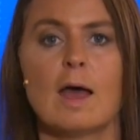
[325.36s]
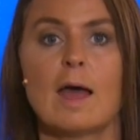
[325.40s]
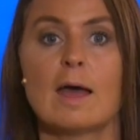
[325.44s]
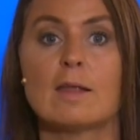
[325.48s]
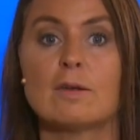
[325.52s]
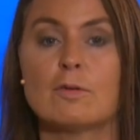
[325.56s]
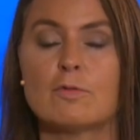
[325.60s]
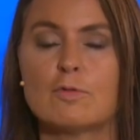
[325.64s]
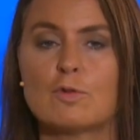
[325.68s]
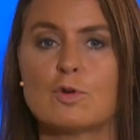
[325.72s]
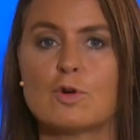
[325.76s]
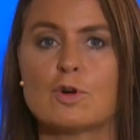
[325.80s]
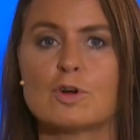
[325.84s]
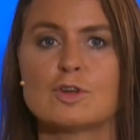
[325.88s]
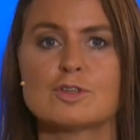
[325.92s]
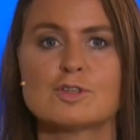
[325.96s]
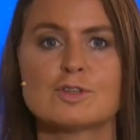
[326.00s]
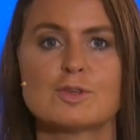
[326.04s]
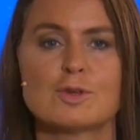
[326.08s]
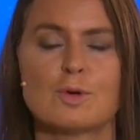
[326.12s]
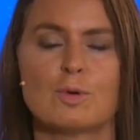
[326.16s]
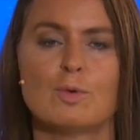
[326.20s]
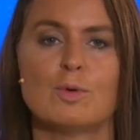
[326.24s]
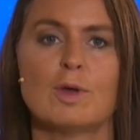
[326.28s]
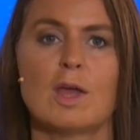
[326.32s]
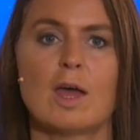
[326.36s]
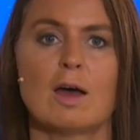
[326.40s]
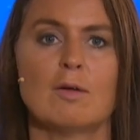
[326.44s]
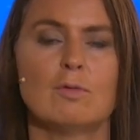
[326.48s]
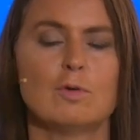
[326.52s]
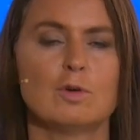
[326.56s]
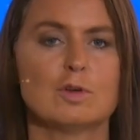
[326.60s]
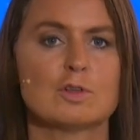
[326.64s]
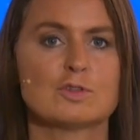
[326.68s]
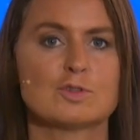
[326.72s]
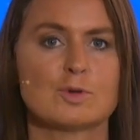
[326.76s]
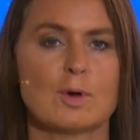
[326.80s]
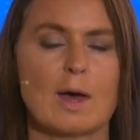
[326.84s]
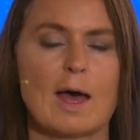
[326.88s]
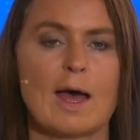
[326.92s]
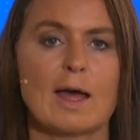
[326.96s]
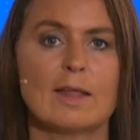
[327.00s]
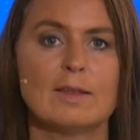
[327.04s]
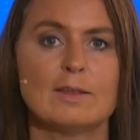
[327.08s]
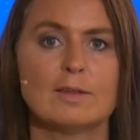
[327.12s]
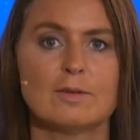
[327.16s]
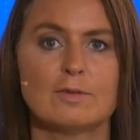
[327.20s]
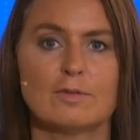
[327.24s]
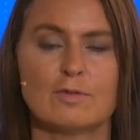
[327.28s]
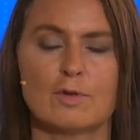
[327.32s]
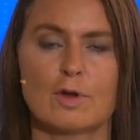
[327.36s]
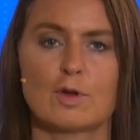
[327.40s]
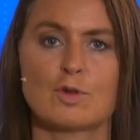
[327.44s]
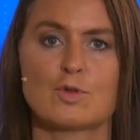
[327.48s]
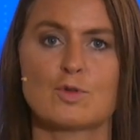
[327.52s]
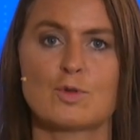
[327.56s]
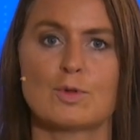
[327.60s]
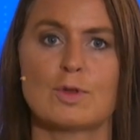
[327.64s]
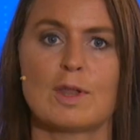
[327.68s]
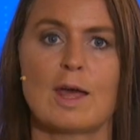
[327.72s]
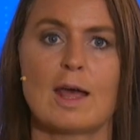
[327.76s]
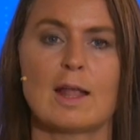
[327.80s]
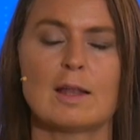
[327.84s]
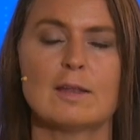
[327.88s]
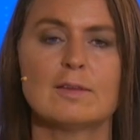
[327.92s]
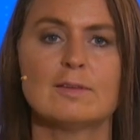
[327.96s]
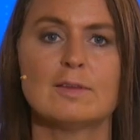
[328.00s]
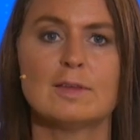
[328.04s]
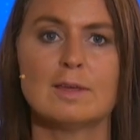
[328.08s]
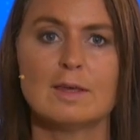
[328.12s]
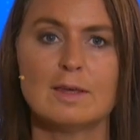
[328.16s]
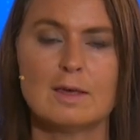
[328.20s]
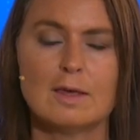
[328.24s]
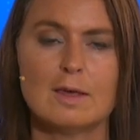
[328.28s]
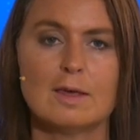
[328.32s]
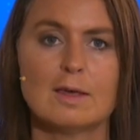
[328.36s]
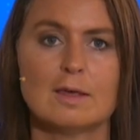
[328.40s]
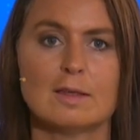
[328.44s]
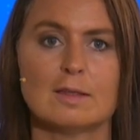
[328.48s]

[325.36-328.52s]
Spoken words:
And of course, we have also added functionality.